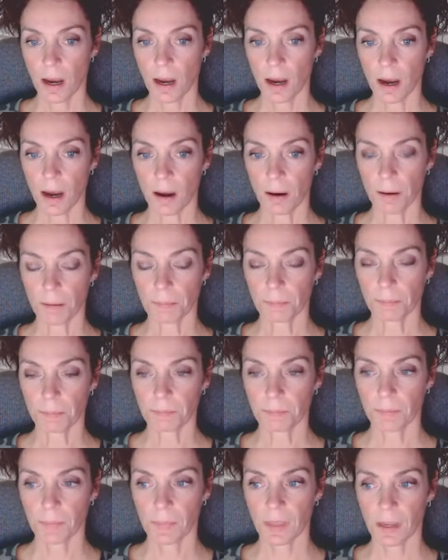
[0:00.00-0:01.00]
Um,
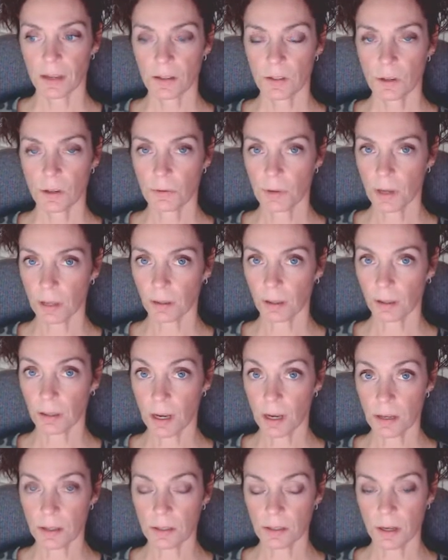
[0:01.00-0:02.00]
so
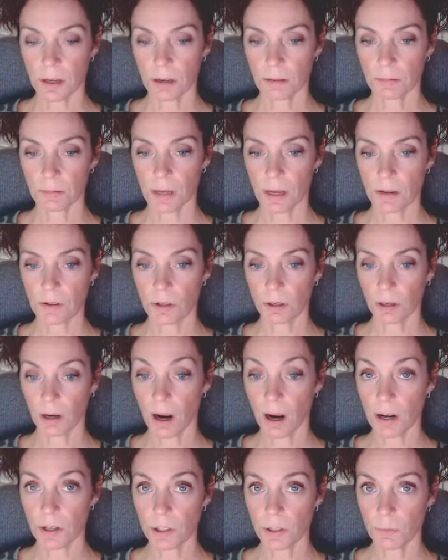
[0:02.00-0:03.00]
nonetheless, they, they took
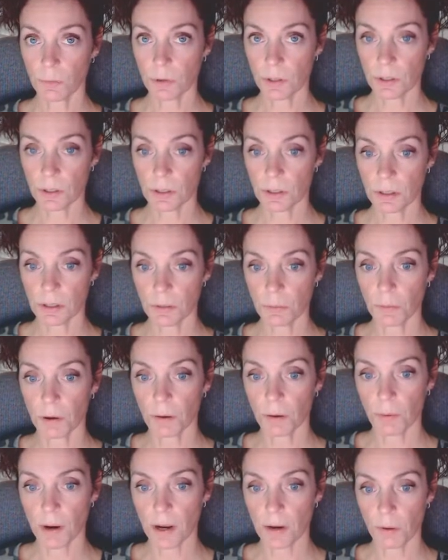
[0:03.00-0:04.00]
caution, which is the
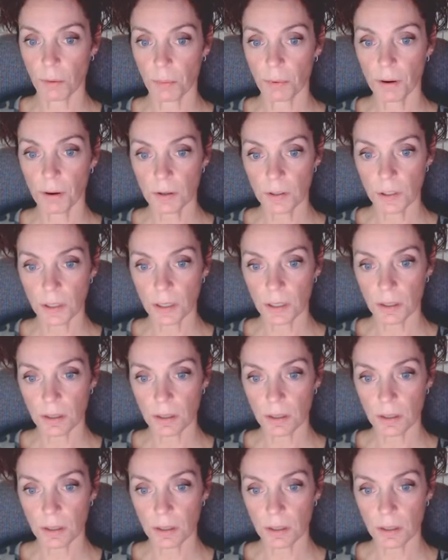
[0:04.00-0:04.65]
smart way to approach it.